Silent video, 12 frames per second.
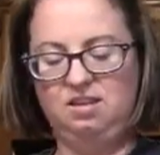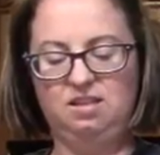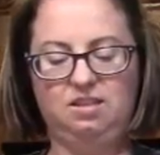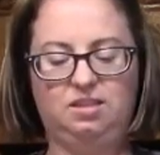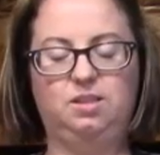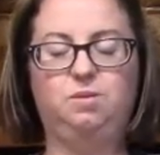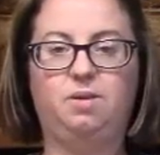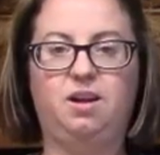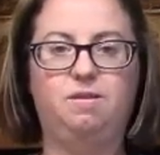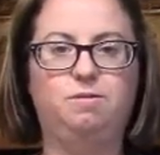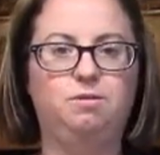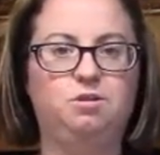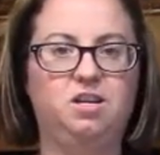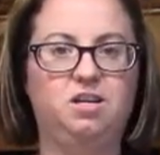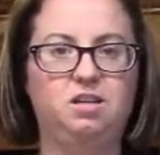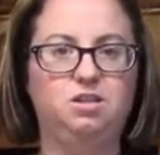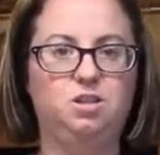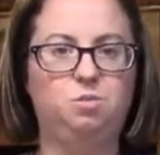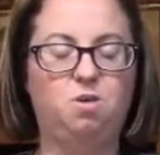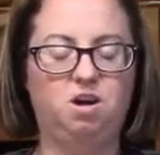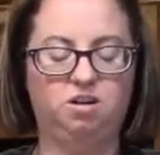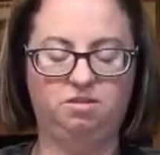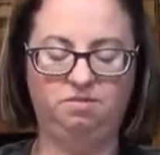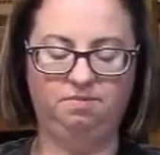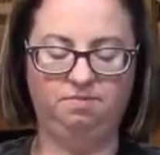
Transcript: This is what I will drink tomorrow.